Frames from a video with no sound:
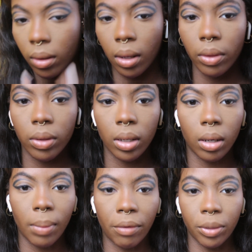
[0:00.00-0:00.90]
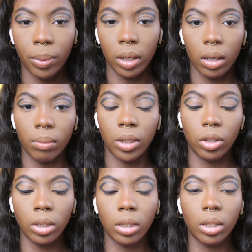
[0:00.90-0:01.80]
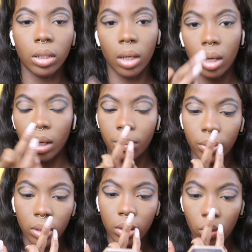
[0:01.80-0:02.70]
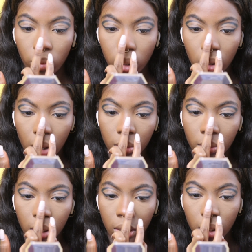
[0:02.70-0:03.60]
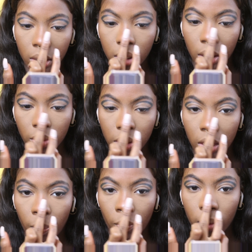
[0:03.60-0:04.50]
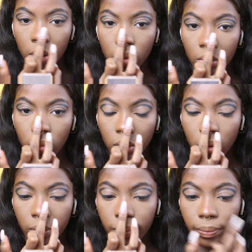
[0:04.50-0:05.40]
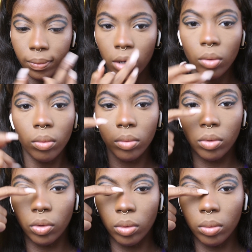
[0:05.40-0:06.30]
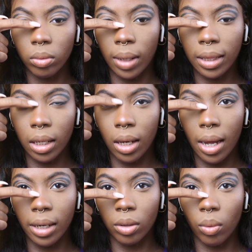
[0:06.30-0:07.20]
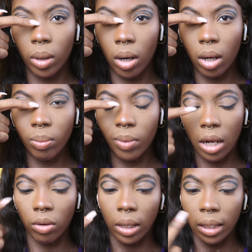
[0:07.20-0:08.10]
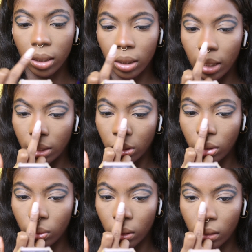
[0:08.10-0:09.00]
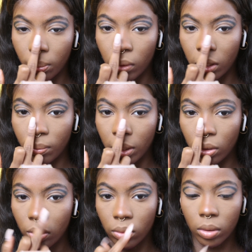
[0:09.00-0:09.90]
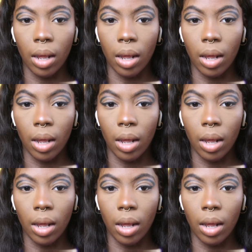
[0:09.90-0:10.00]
And then after putting on my cheeks, I put only on the tip of my nose. I don't do like the line going up. I don't like it. I just do it on the ball of my nose.